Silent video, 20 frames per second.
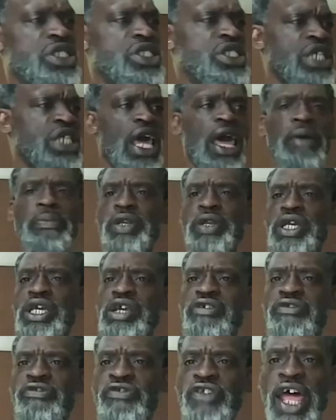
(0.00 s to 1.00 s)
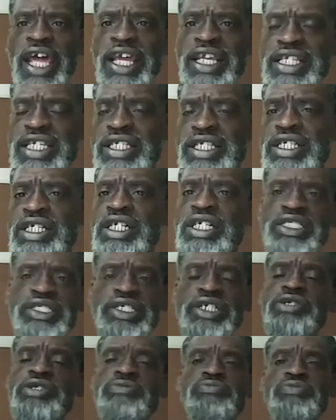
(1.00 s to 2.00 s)
just happened to get a flight that
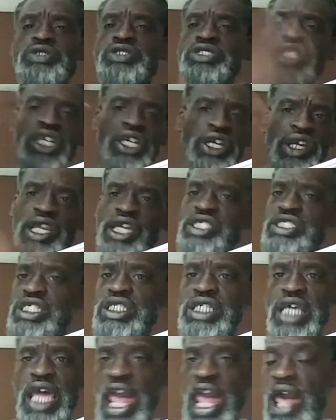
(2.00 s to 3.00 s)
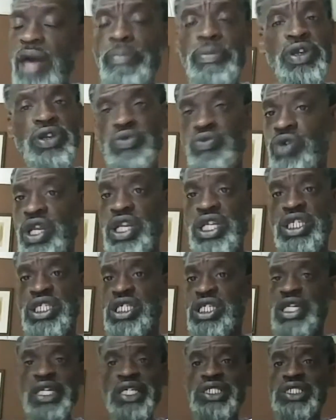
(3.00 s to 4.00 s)
took them here and they just happened to run into
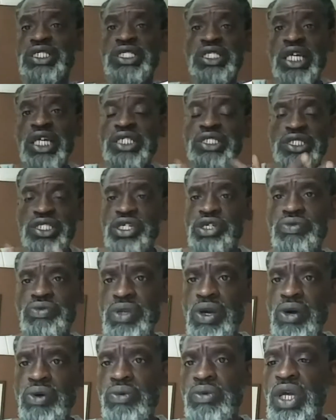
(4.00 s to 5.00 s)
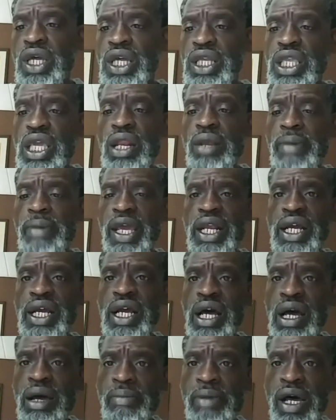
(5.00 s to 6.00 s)
this. And next thing you know, then they made a
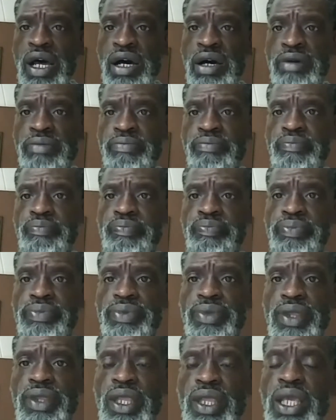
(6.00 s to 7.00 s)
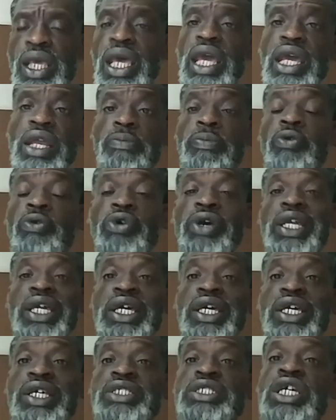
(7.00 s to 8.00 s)
come up. And the point
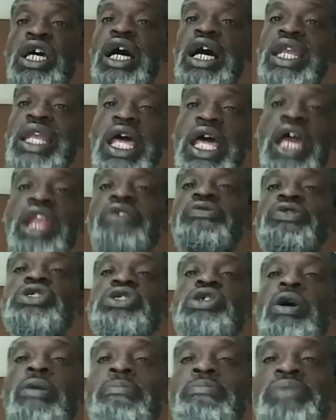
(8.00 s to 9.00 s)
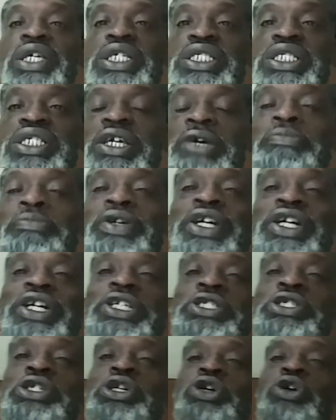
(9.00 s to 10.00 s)
is, a lot of us are missing it
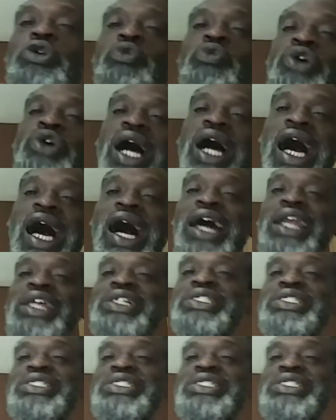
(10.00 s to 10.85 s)
because we're out of